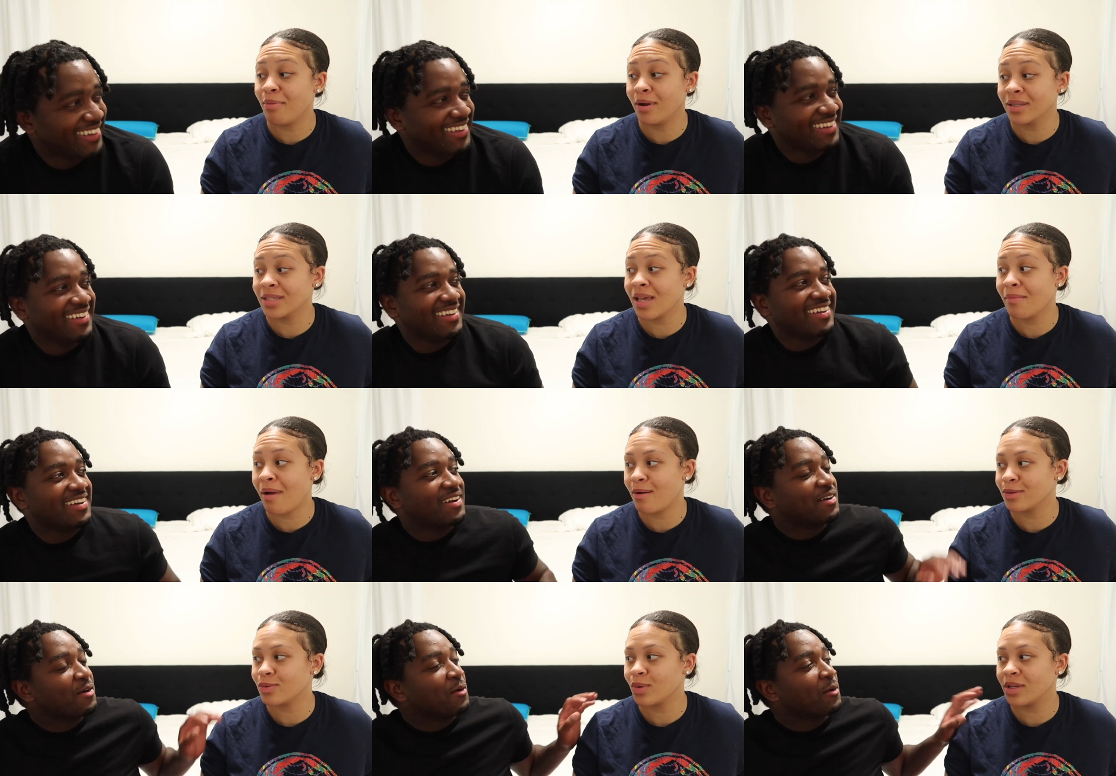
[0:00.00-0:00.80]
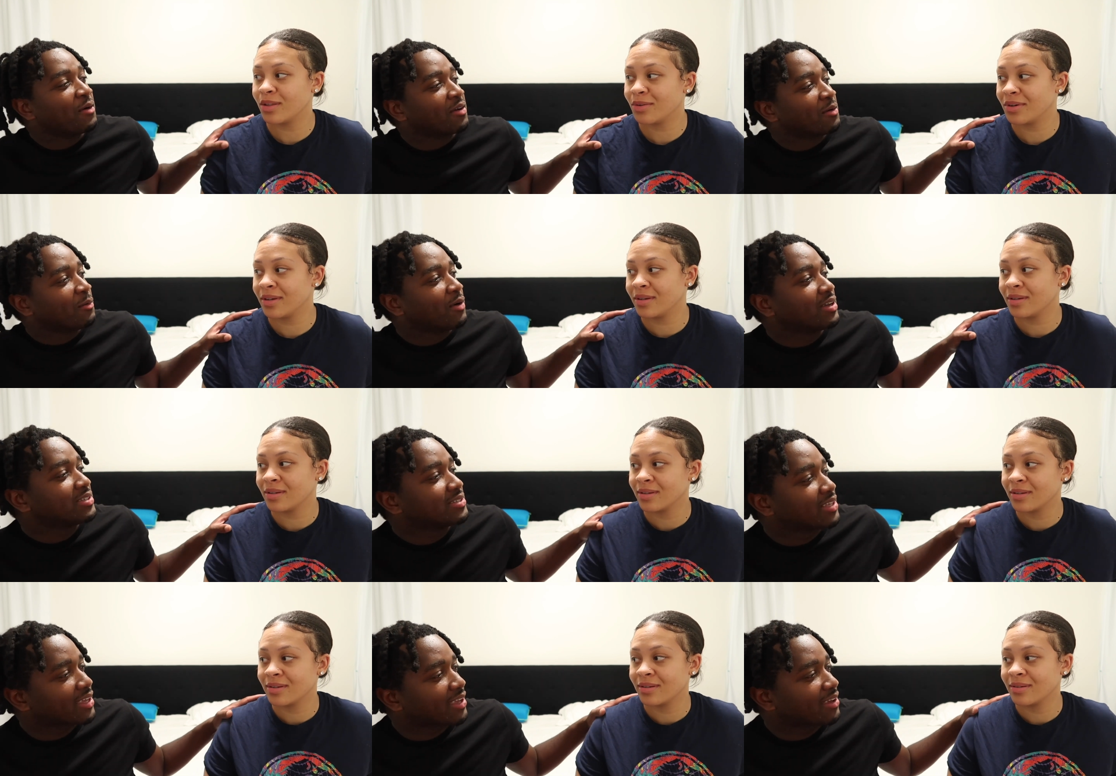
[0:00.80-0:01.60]
Speaker 1: birth to him, I was twenty-three.
Speaker 2: One
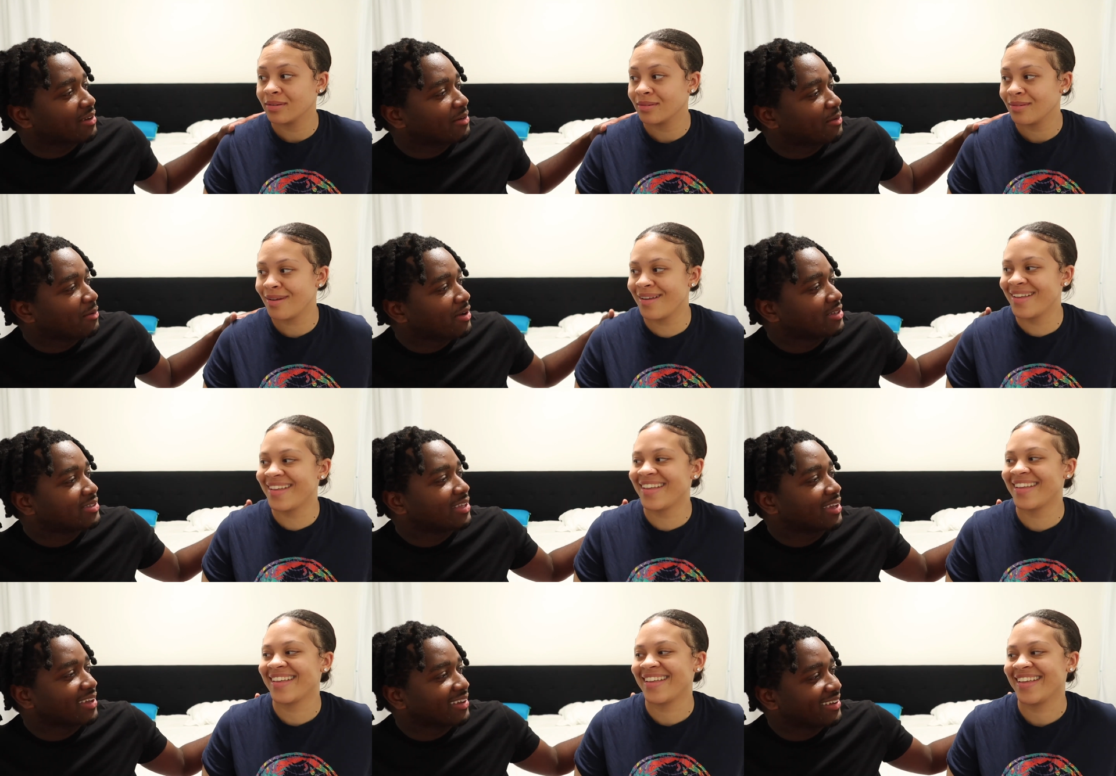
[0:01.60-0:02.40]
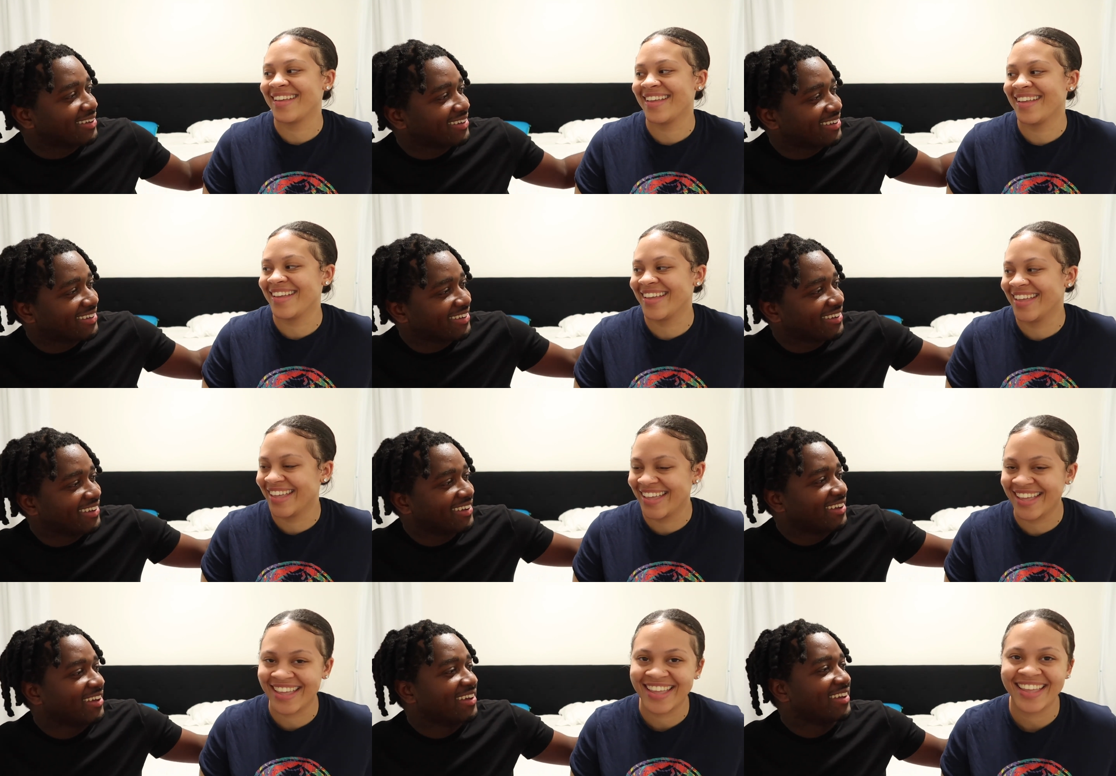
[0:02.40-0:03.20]
second. One second.
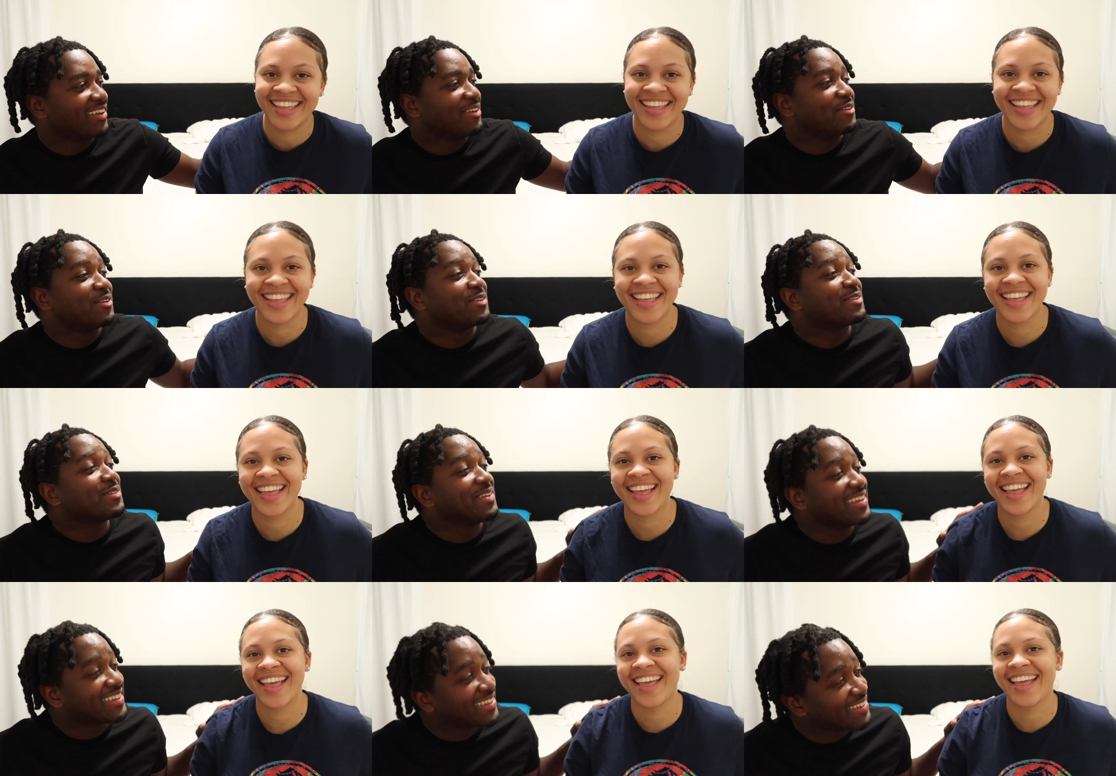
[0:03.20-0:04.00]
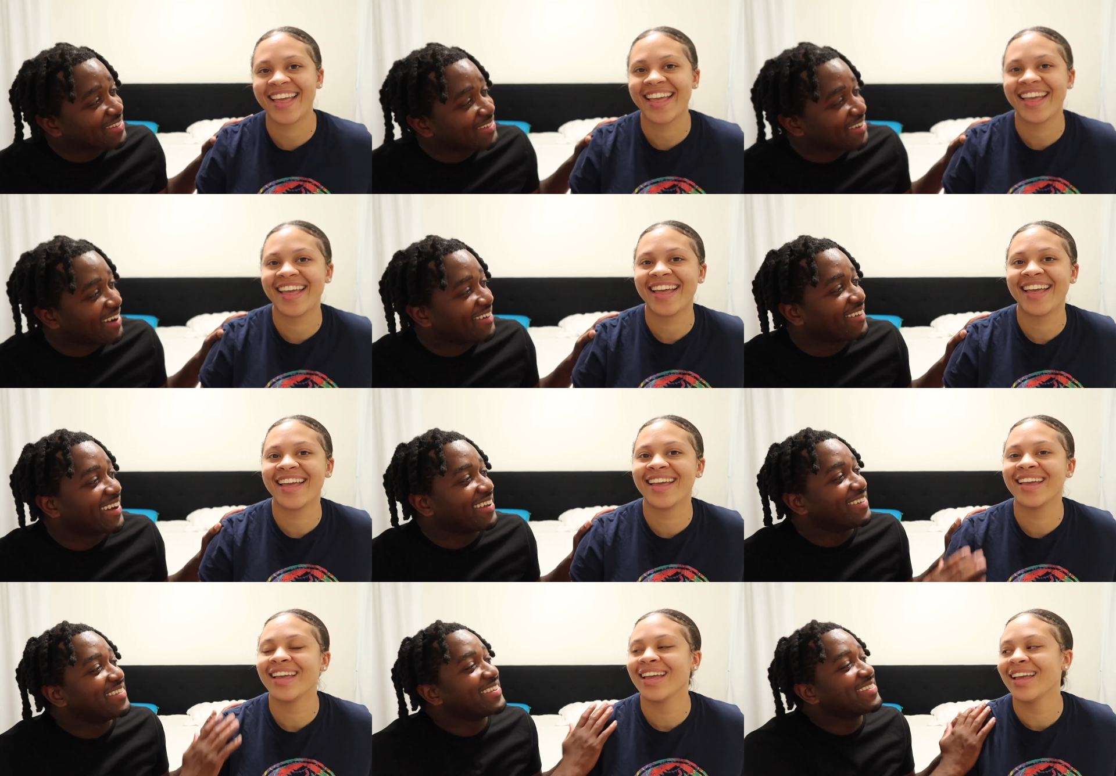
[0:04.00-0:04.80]
You was twenty-two. All right.
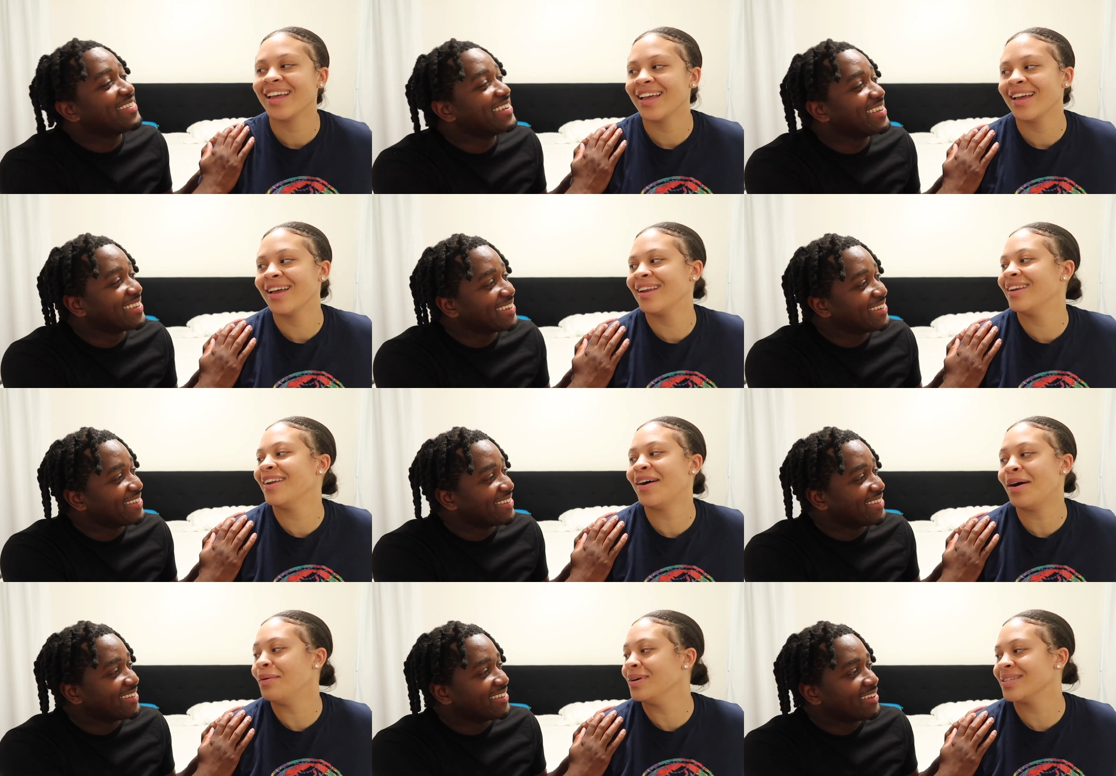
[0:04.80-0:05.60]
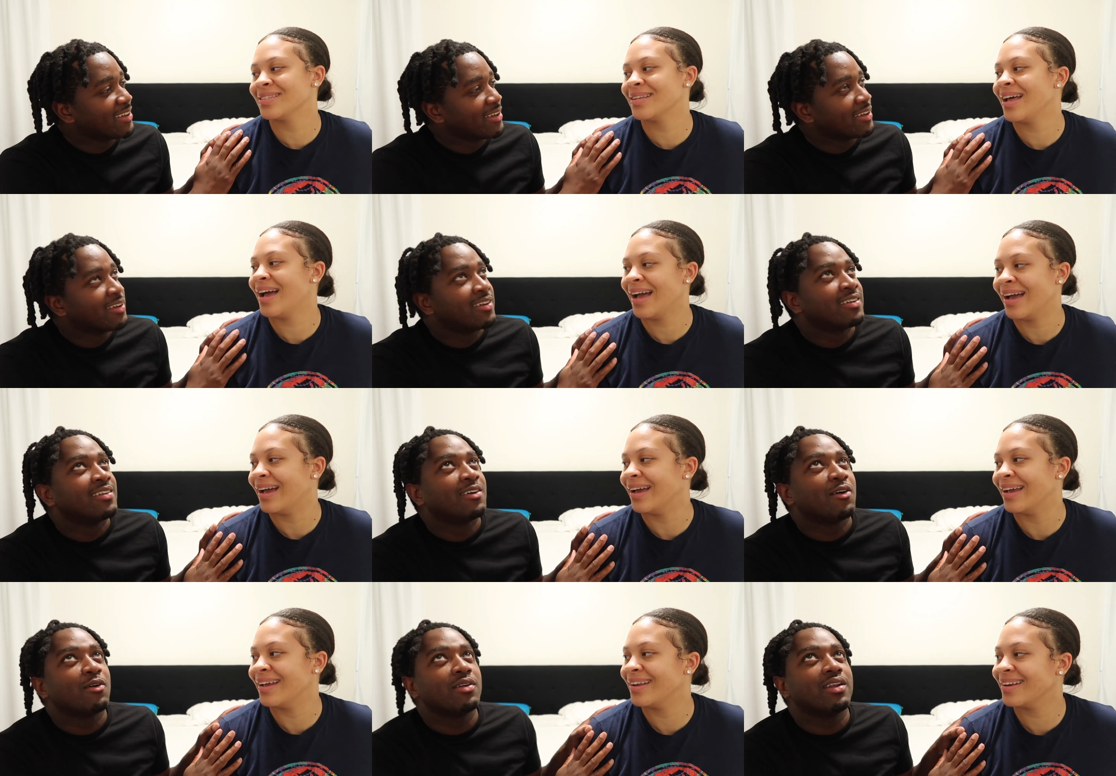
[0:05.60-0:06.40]
You were twenty-two.
Speaker 1: No, I was
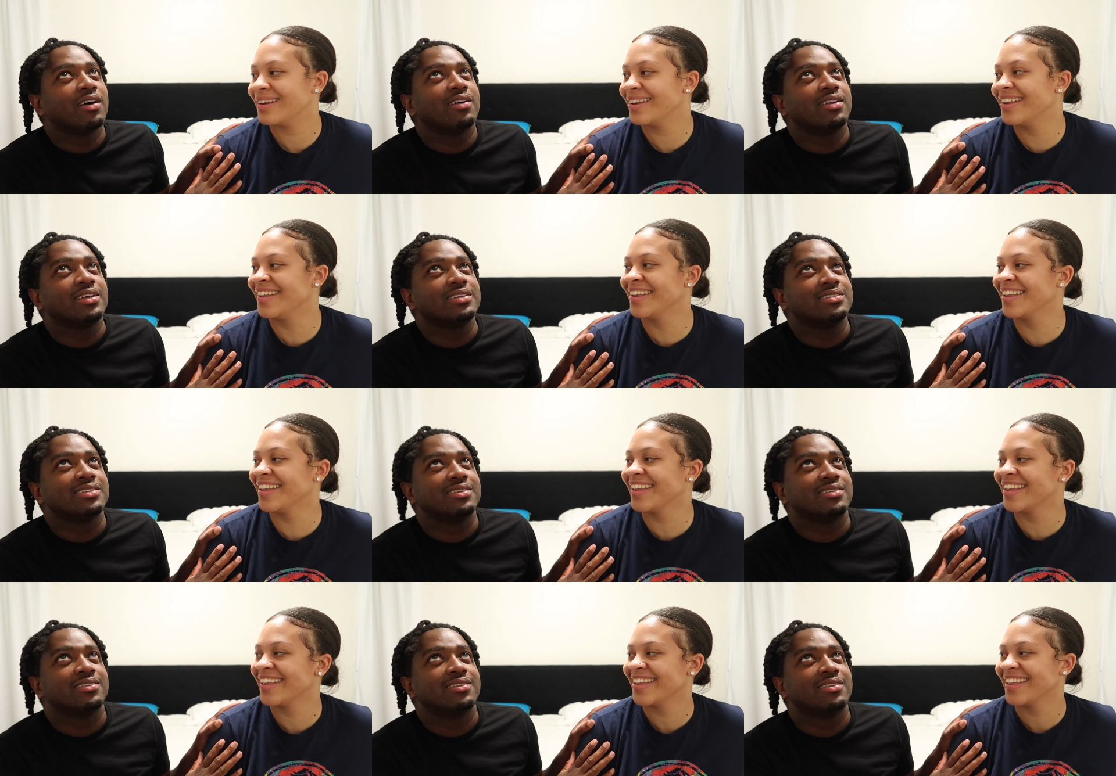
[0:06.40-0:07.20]
not.
Speaker 2: Hold on. Listen.